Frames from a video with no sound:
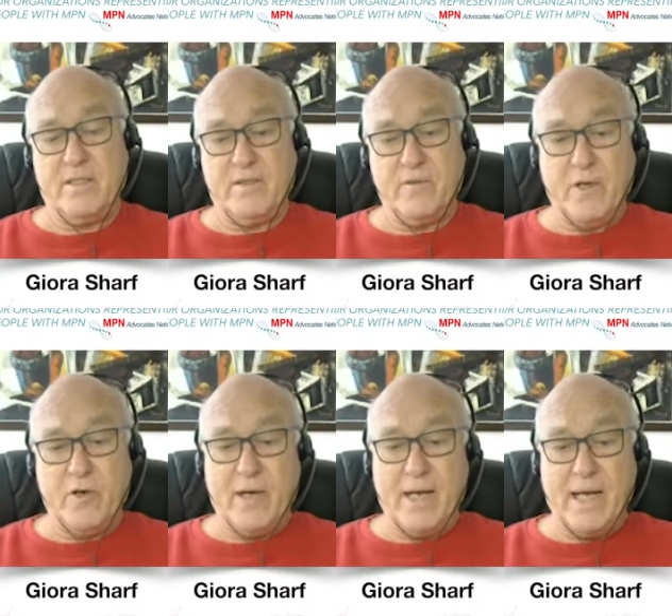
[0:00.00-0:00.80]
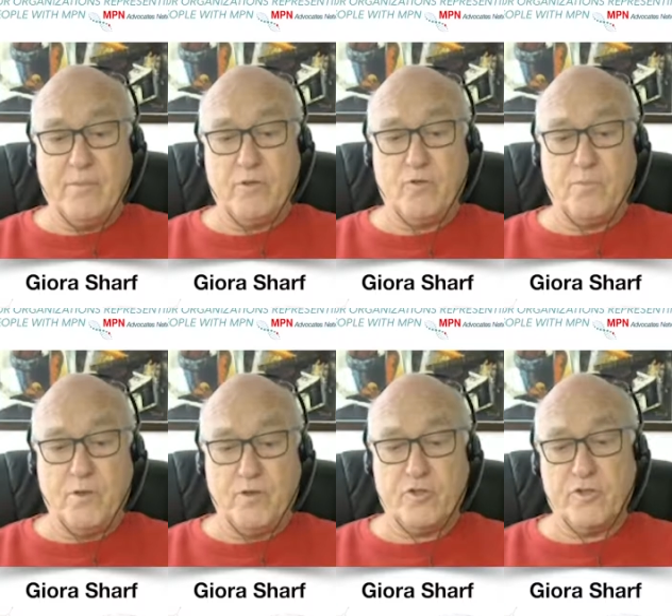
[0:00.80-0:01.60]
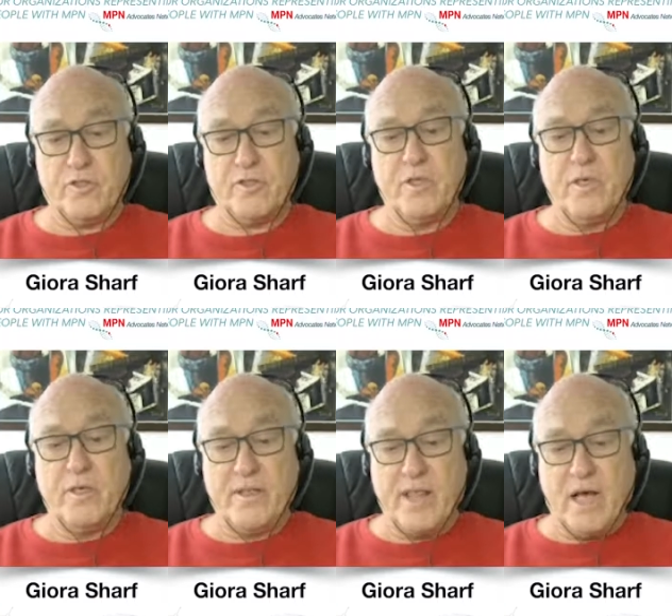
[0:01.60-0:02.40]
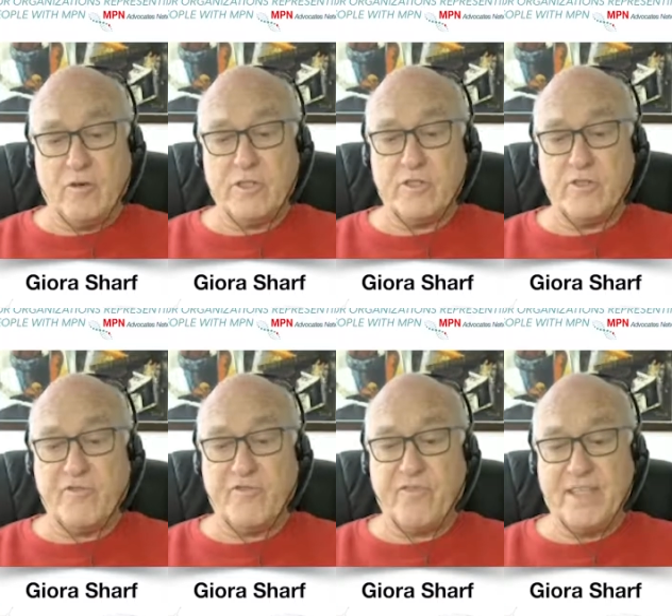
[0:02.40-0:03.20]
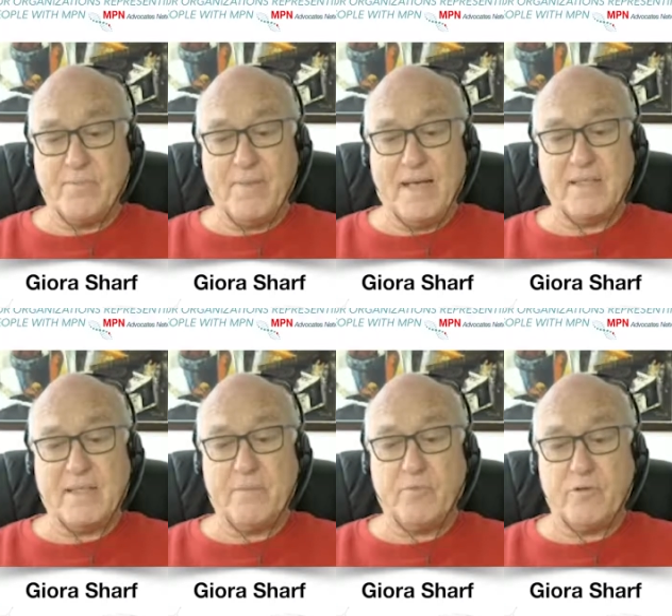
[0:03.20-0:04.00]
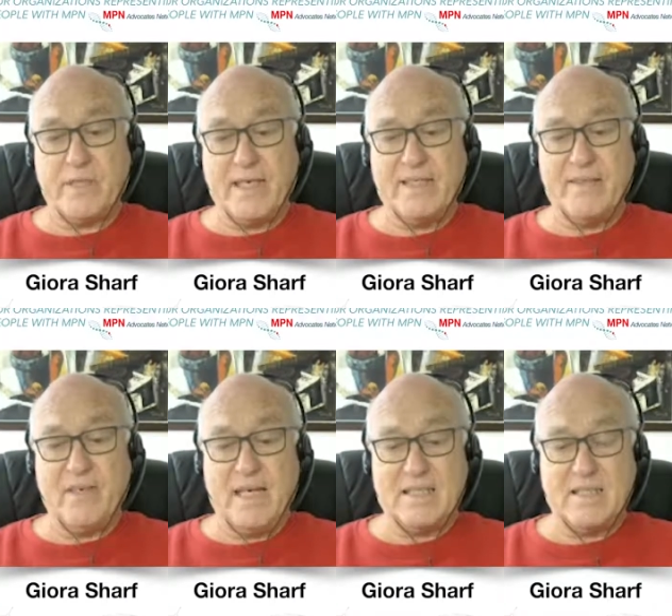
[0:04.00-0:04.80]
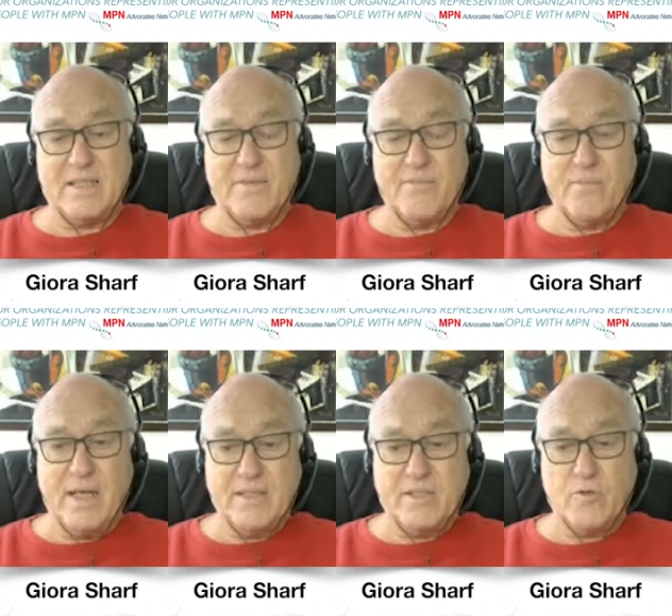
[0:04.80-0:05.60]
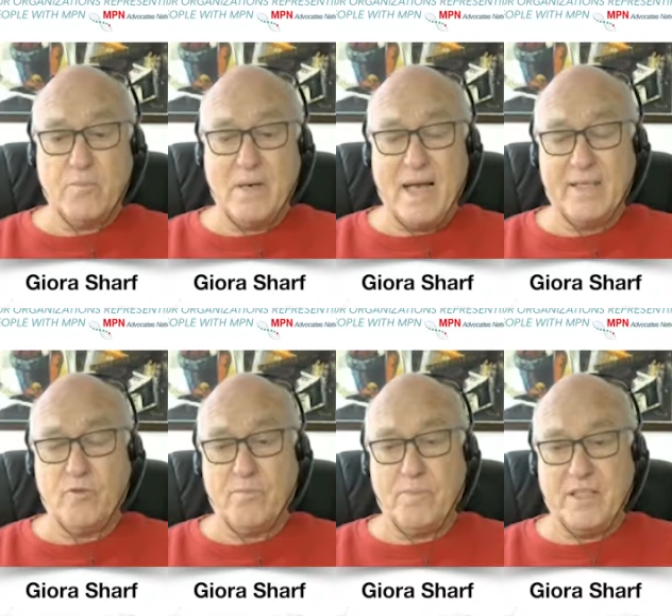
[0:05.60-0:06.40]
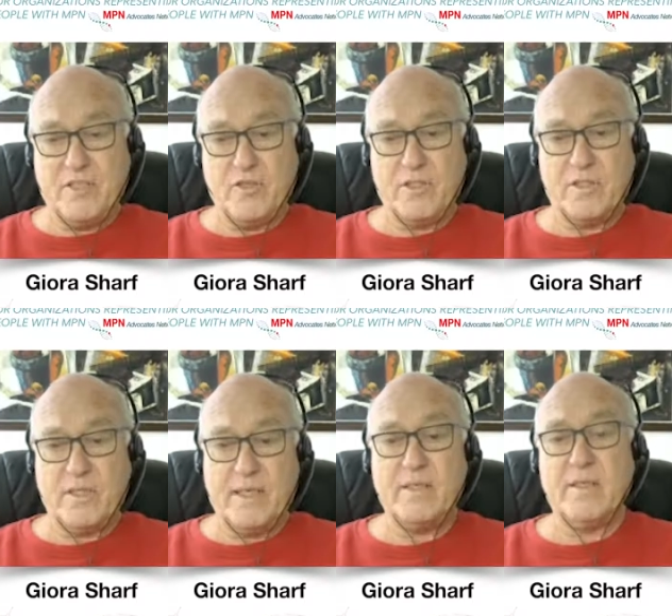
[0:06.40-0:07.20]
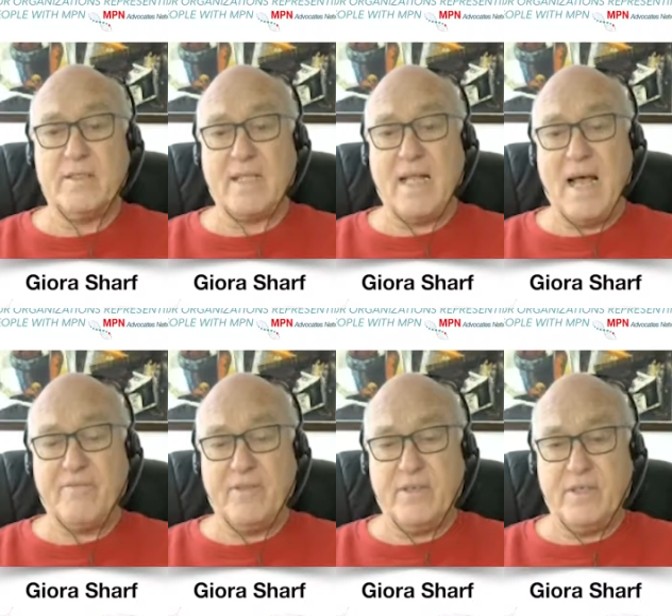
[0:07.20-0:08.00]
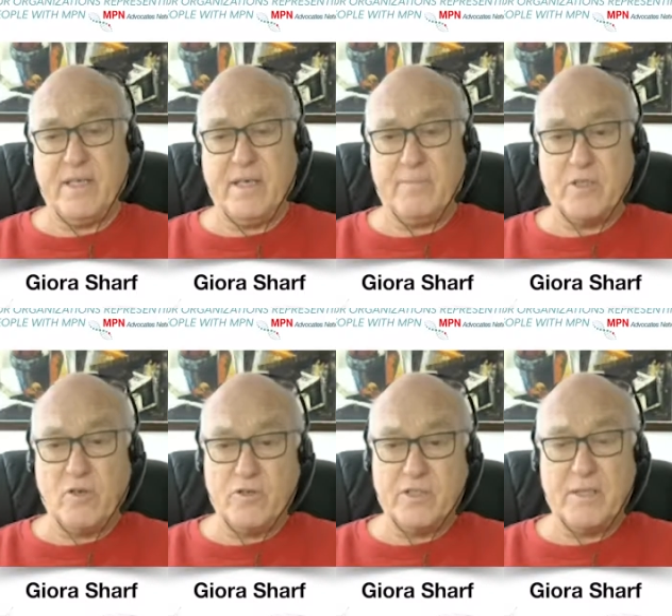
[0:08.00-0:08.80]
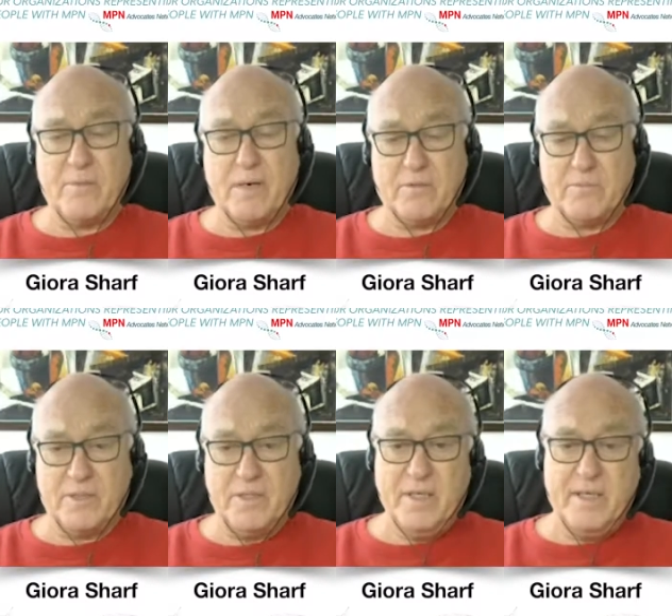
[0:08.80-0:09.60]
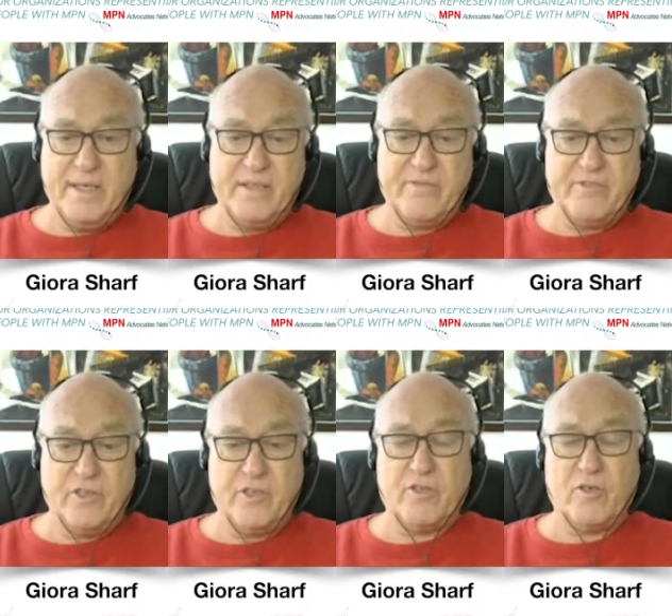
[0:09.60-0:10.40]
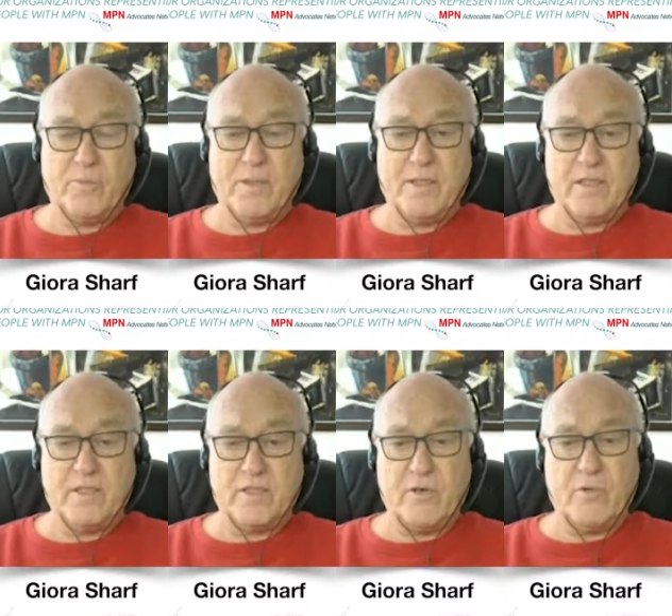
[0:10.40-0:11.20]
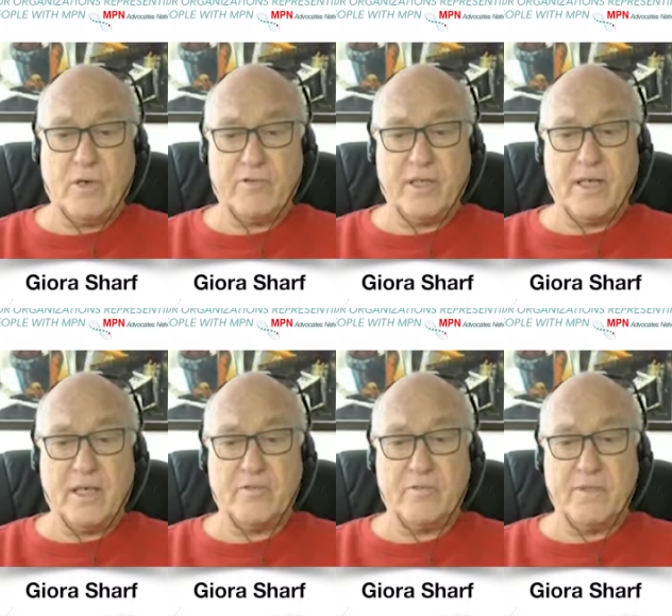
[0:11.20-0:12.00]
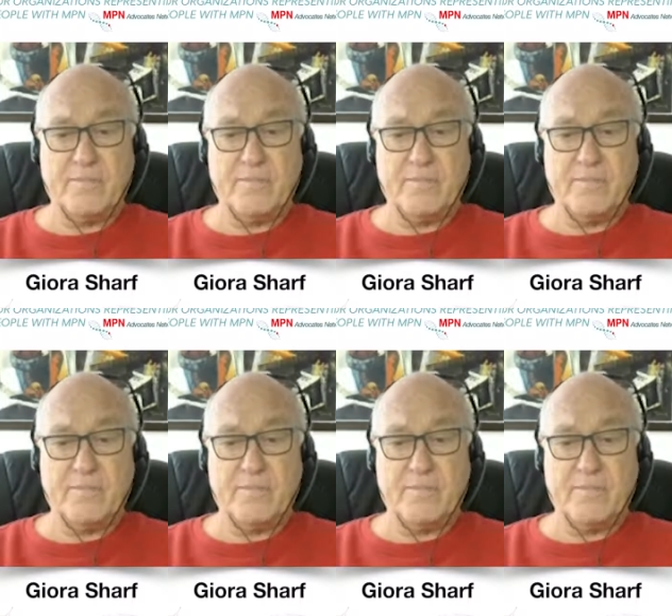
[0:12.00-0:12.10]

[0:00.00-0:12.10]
we are able to purchase thousands of face masks and protective glasses and supply to patients and staff in the hematology department in the various hospitals around the country.